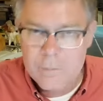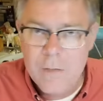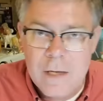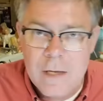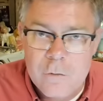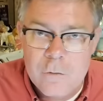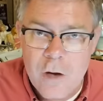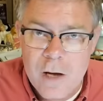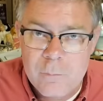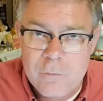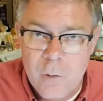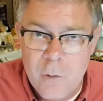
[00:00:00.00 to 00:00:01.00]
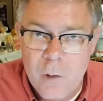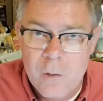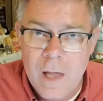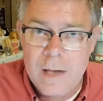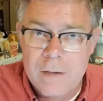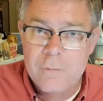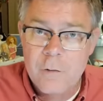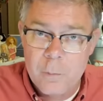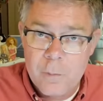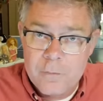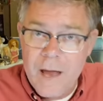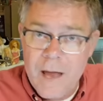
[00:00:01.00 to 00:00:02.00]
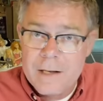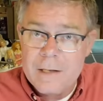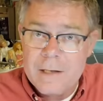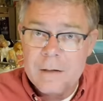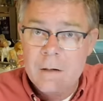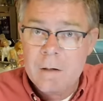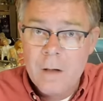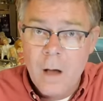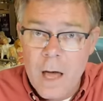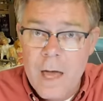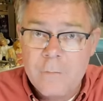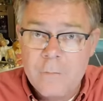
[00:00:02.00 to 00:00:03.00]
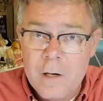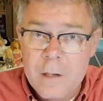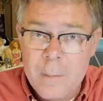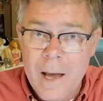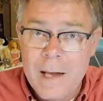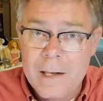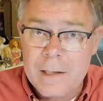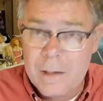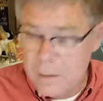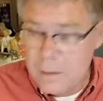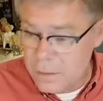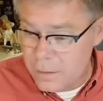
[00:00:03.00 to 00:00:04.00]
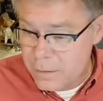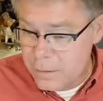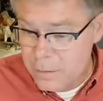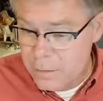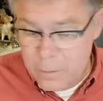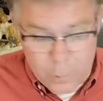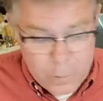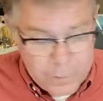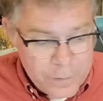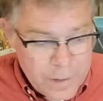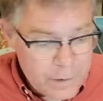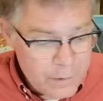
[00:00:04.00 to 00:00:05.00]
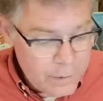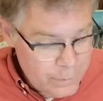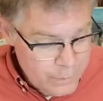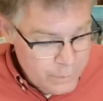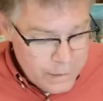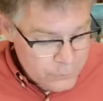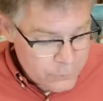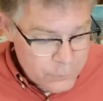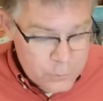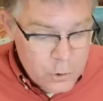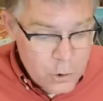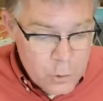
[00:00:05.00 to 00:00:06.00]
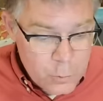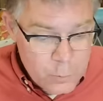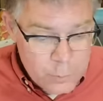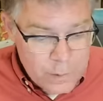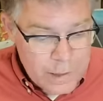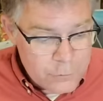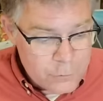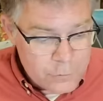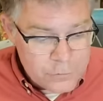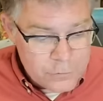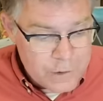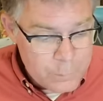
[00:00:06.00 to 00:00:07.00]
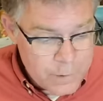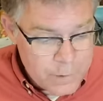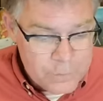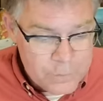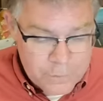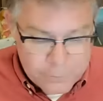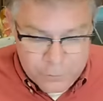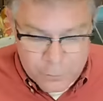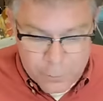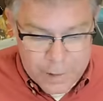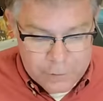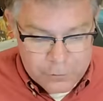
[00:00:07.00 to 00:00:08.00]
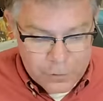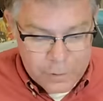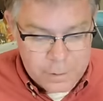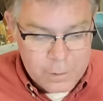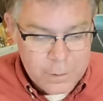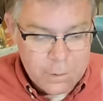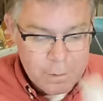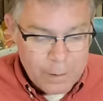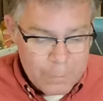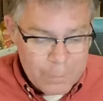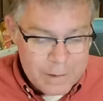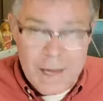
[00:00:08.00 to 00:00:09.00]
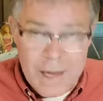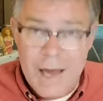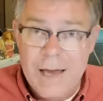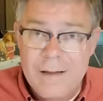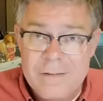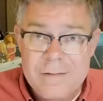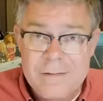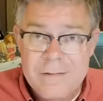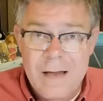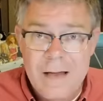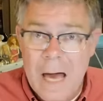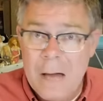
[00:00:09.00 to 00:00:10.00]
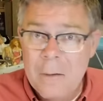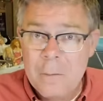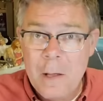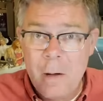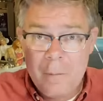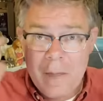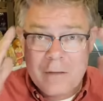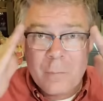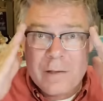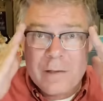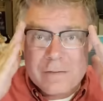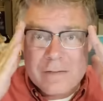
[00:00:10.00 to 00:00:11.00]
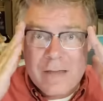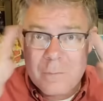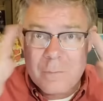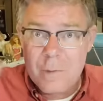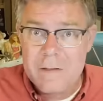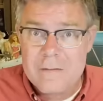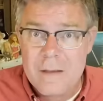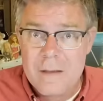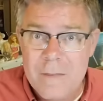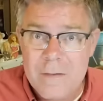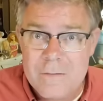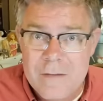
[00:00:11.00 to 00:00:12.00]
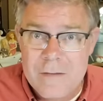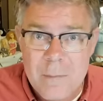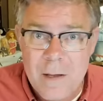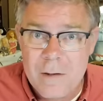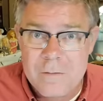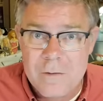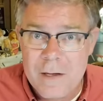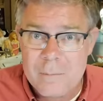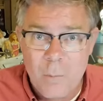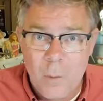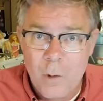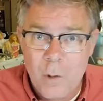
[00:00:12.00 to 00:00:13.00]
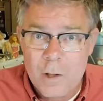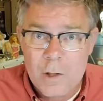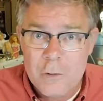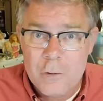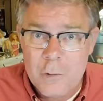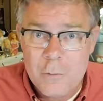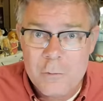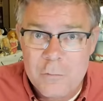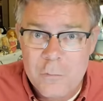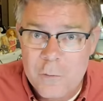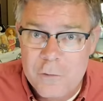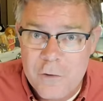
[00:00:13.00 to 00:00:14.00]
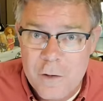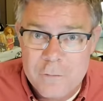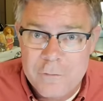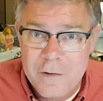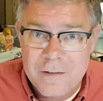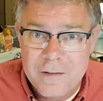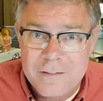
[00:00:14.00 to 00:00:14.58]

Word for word: Thank you, James Stroline, for providing everybody here with that uh, int- new interesting piece of information. I mean, guys, I don't know. And that's what he said when he sent me this email. He's like, more good news for silver.